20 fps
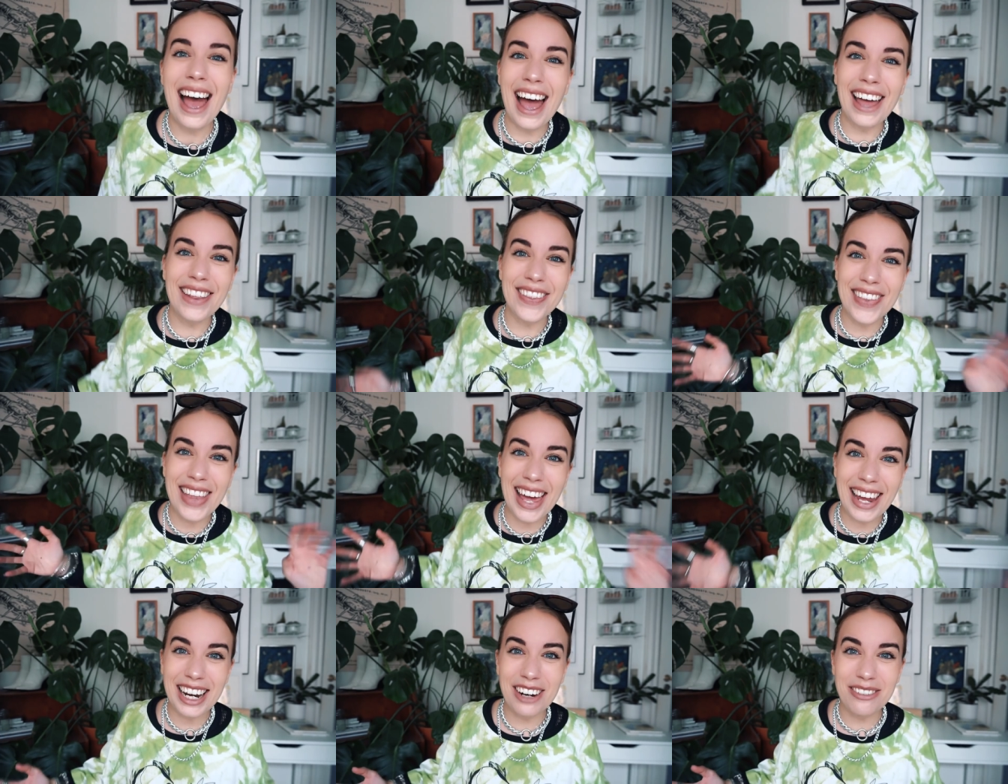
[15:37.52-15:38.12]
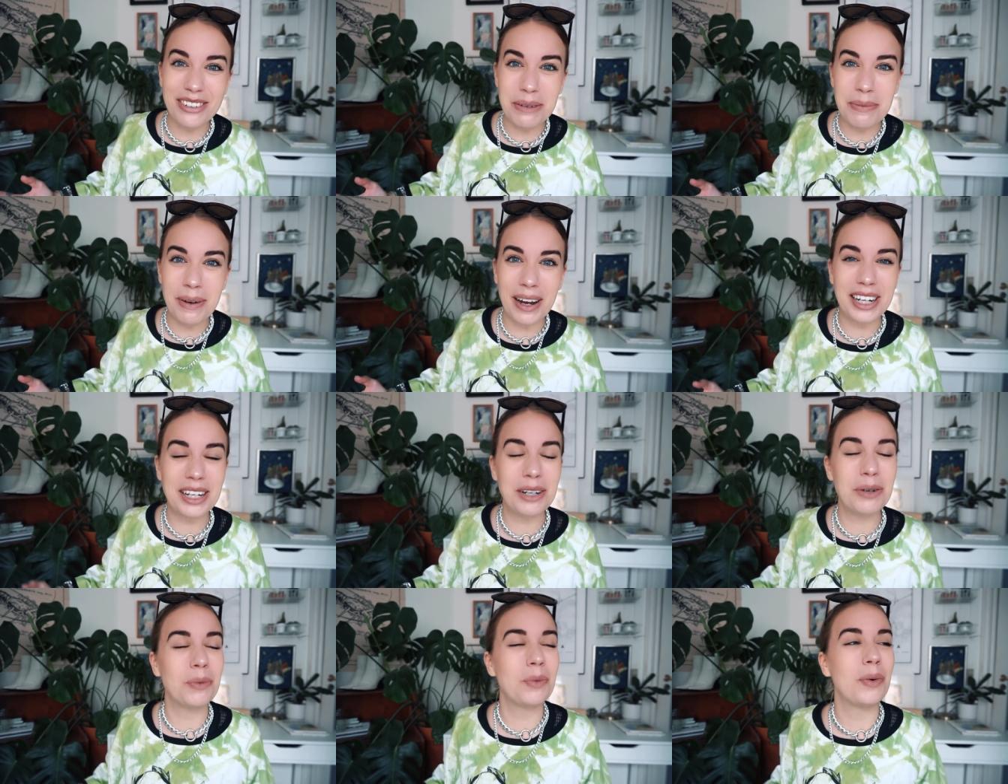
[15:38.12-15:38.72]
And that,
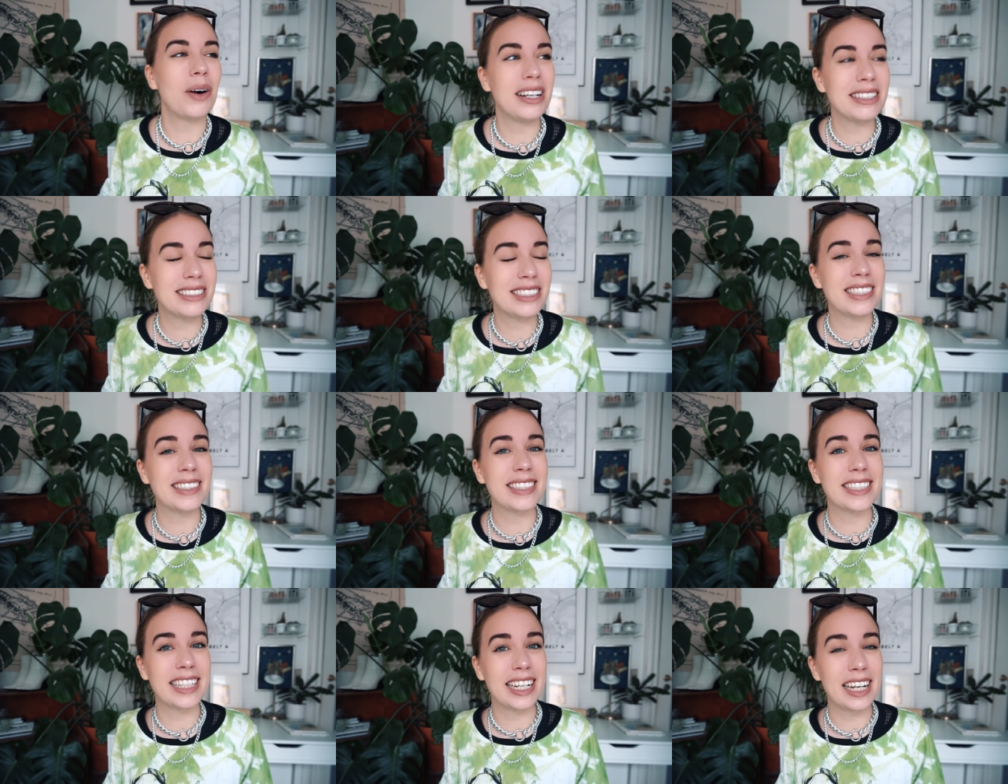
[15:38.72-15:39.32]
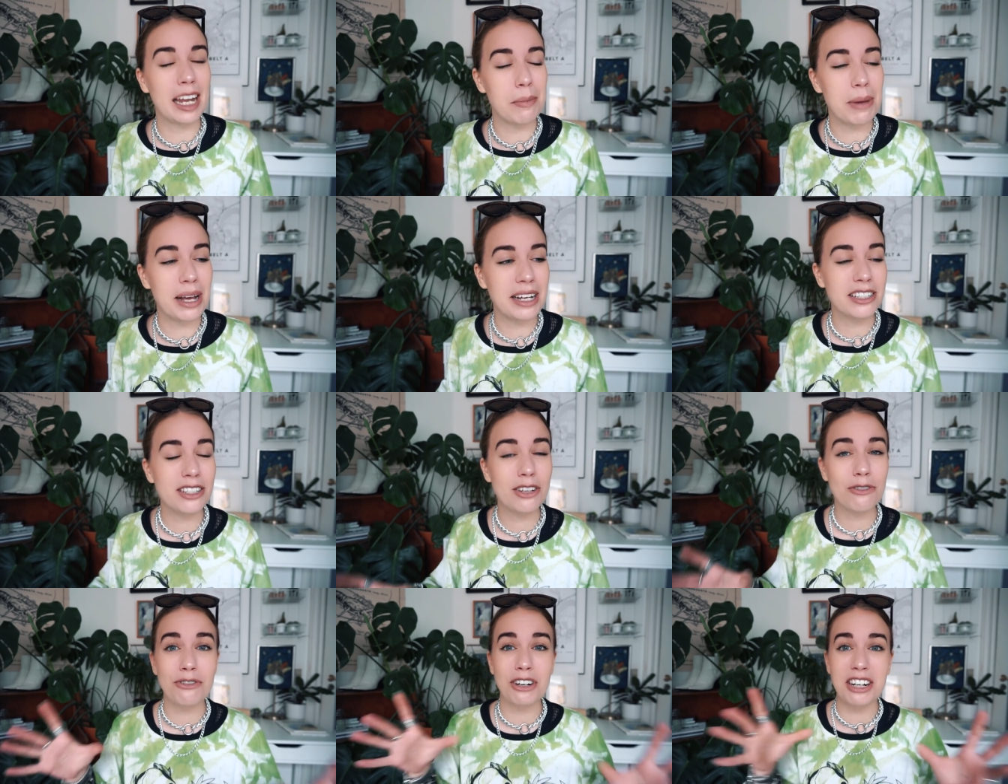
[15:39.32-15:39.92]
everybody, was the
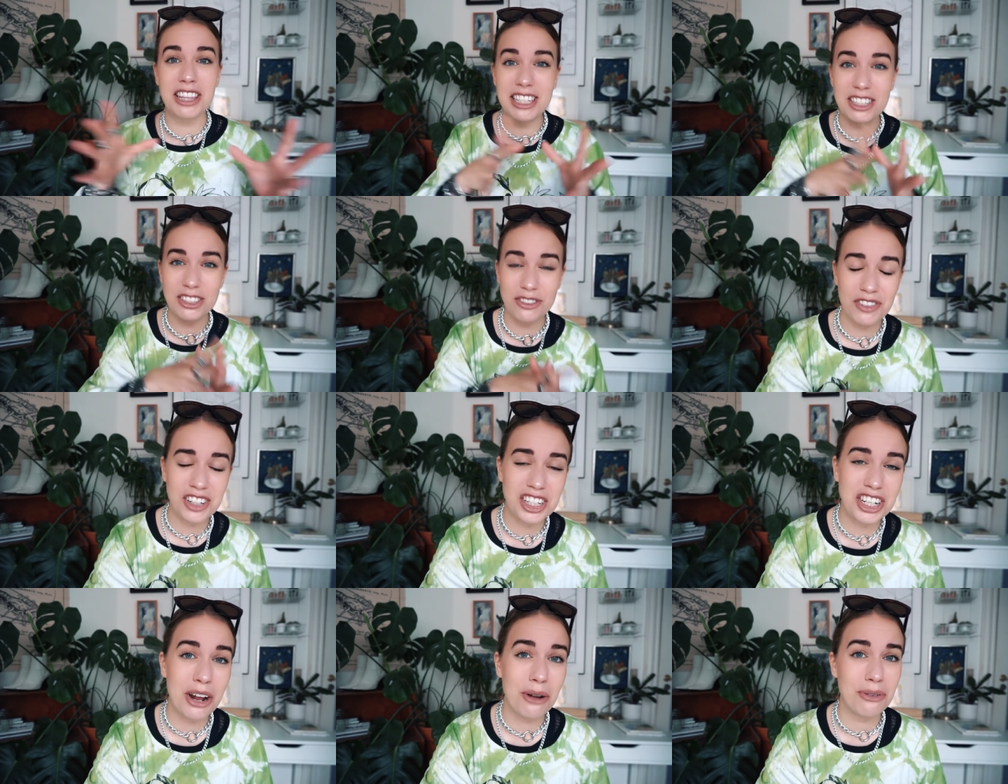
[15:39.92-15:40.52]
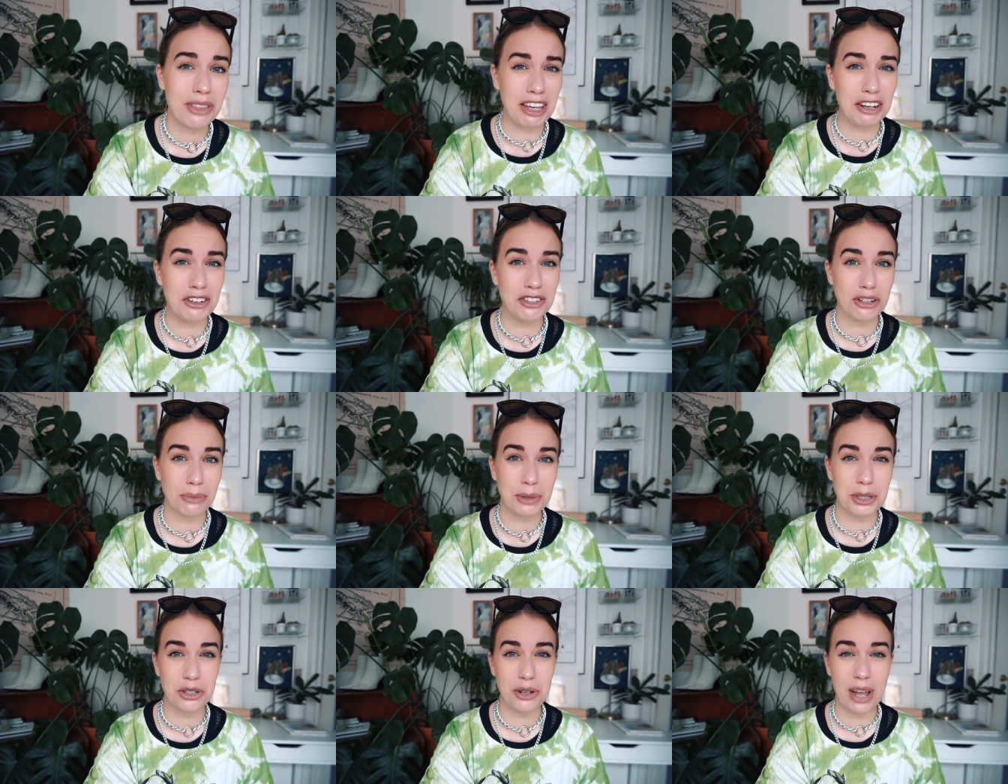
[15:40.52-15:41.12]
dilemmas for this video. Thank you
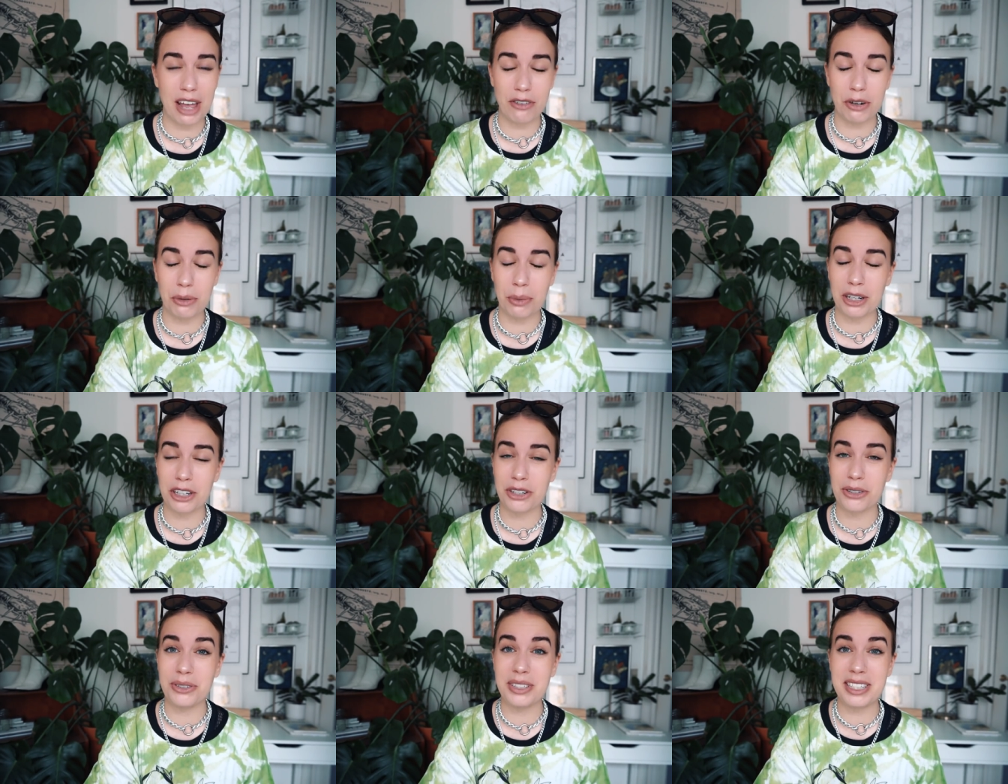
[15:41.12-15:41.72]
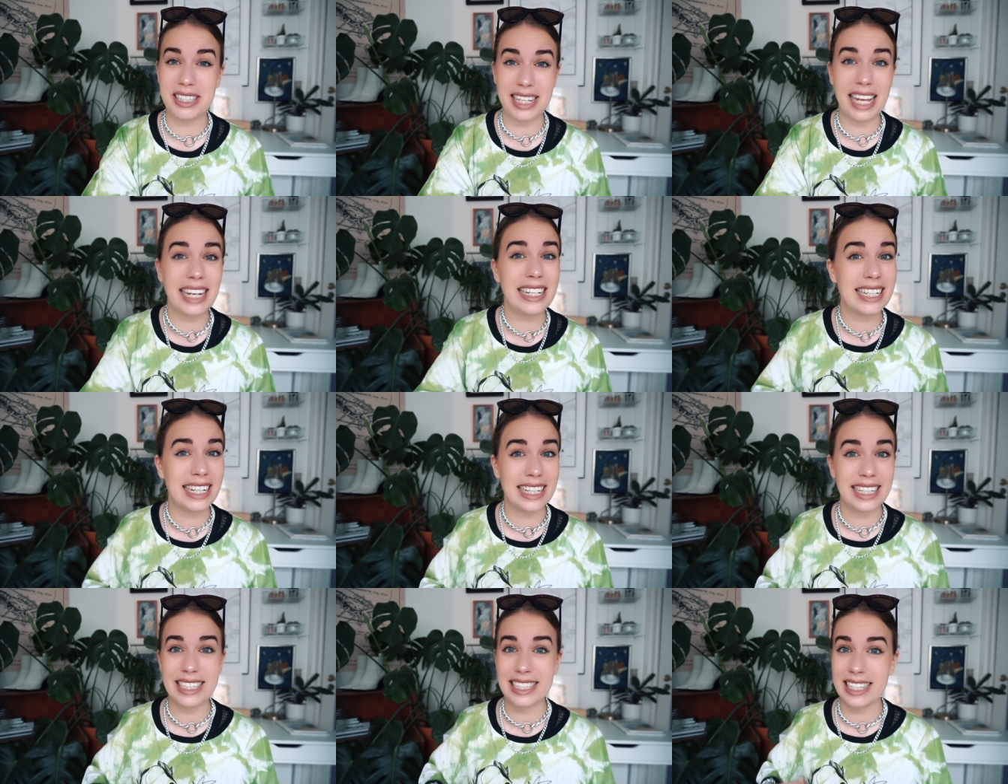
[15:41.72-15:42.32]
so much to everyone who
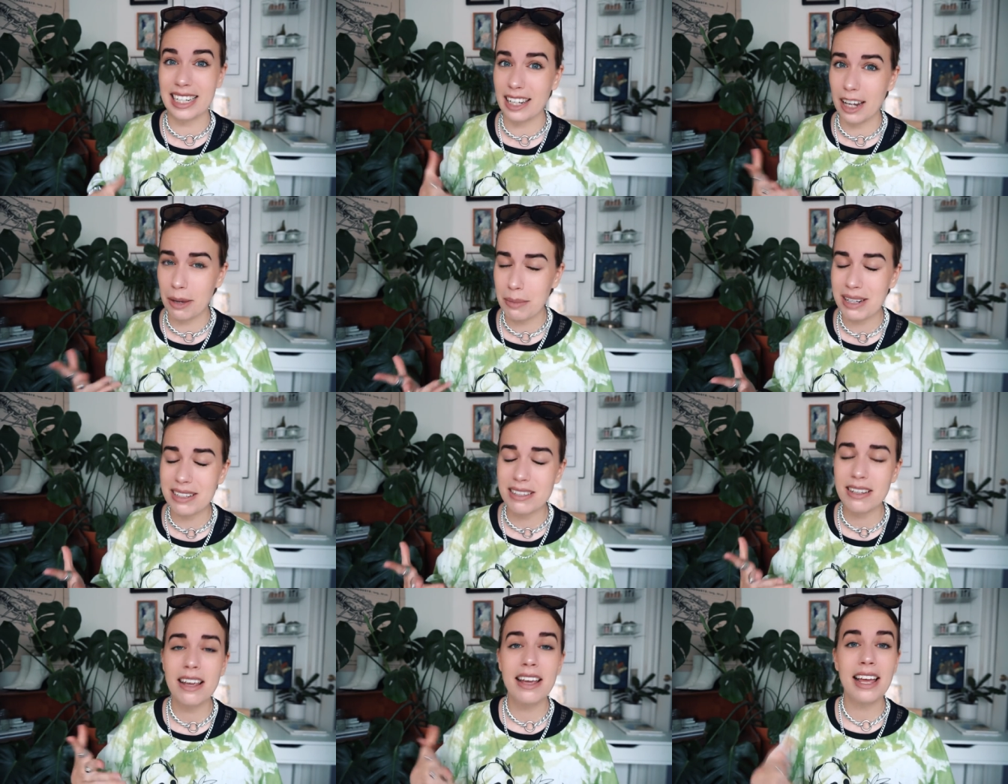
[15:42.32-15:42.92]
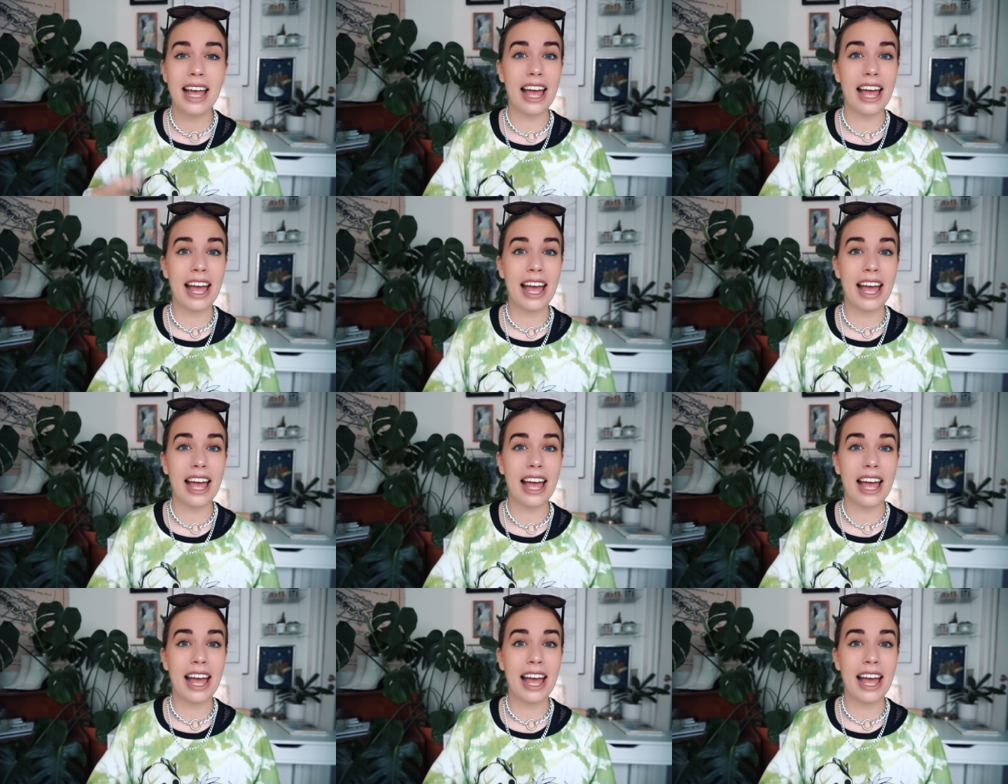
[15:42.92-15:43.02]
sent in dilemmas.